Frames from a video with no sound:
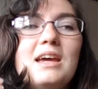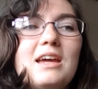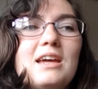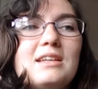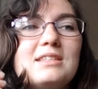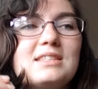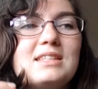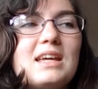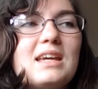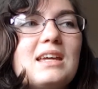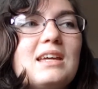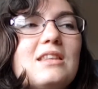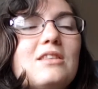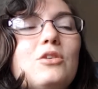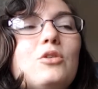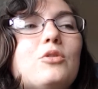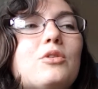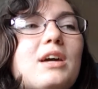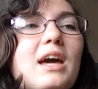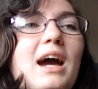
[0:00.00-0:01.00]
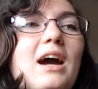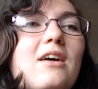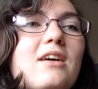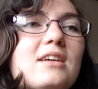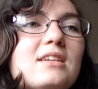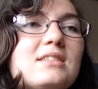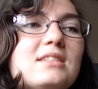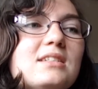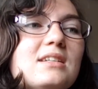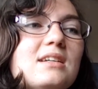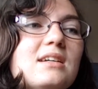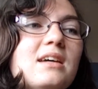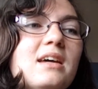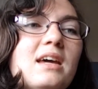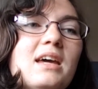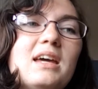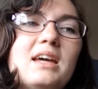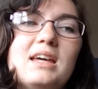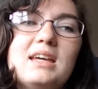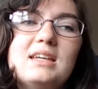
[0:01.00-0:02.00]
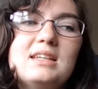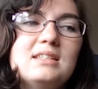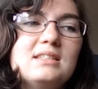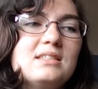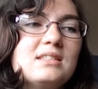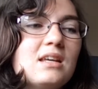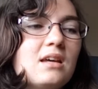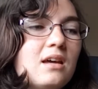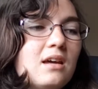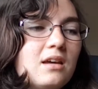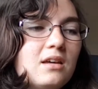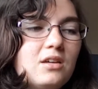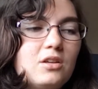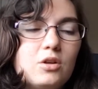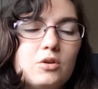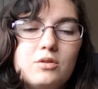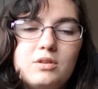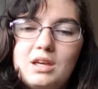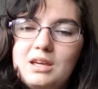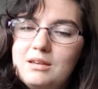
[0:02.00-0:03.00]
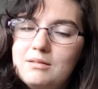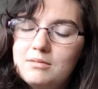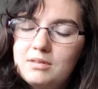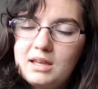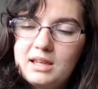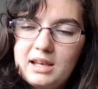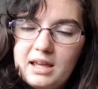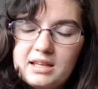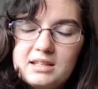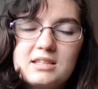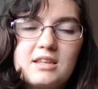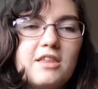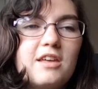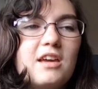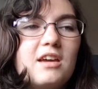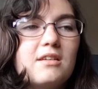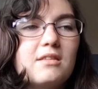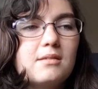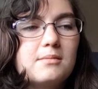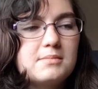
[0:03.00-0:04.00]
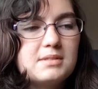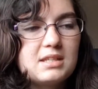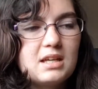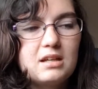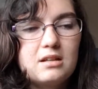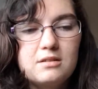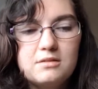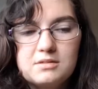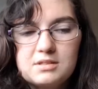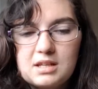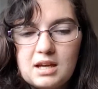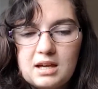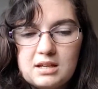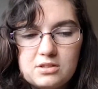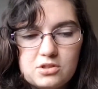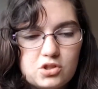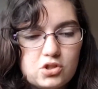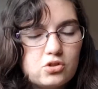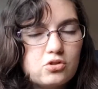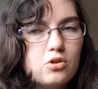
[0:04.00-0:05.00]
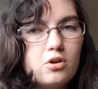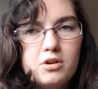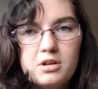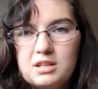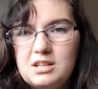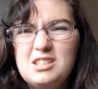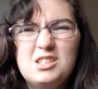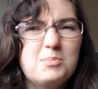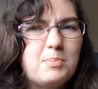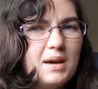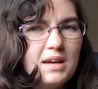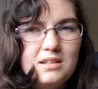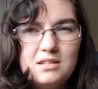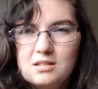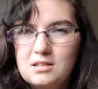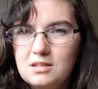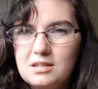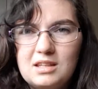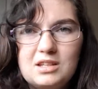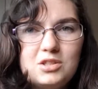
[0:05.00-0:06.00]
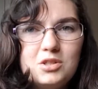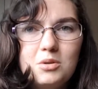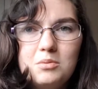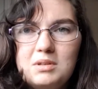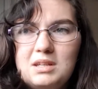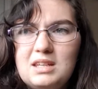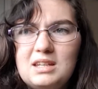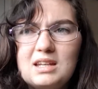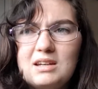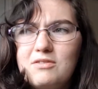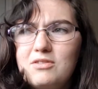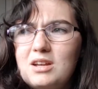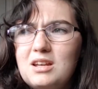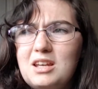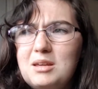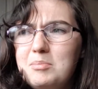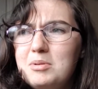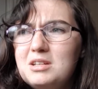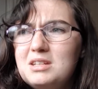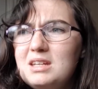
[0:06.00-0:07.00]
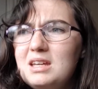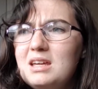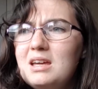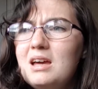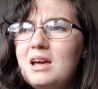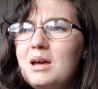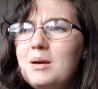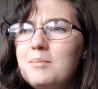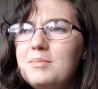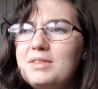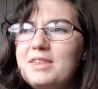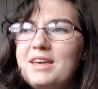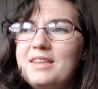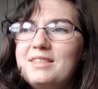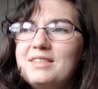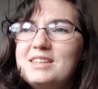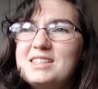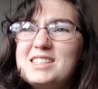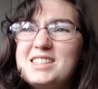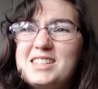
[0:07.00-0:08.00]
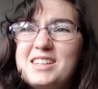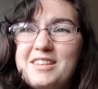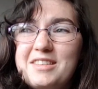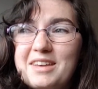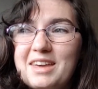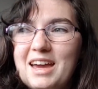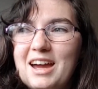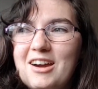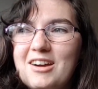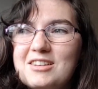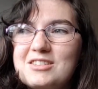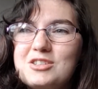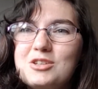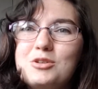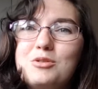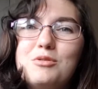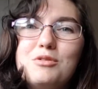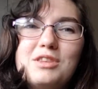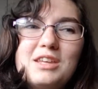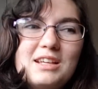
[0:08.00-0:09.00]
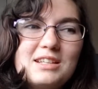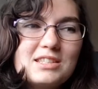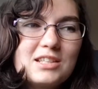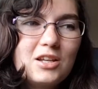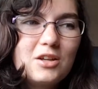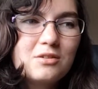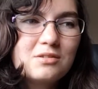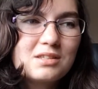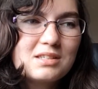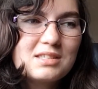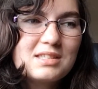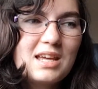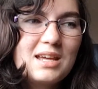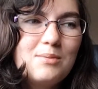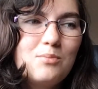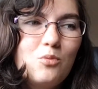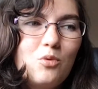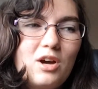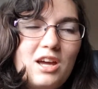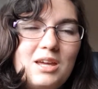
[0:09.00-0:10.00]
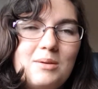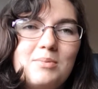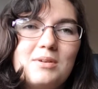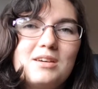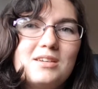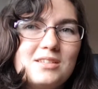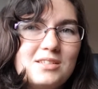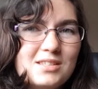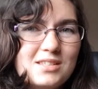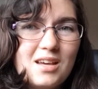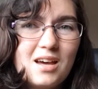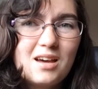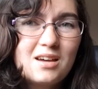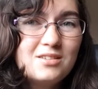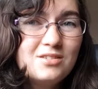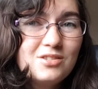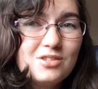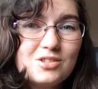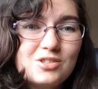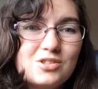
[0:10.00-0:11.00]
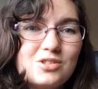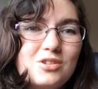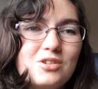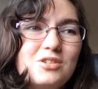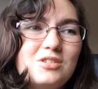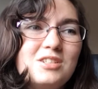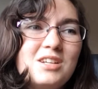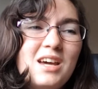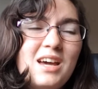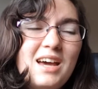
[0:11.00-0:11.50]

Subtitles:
Say your character is, they like to think of themselves as strong and independent and they don't need anybody, but then there's another character who thinks along the same way but has understood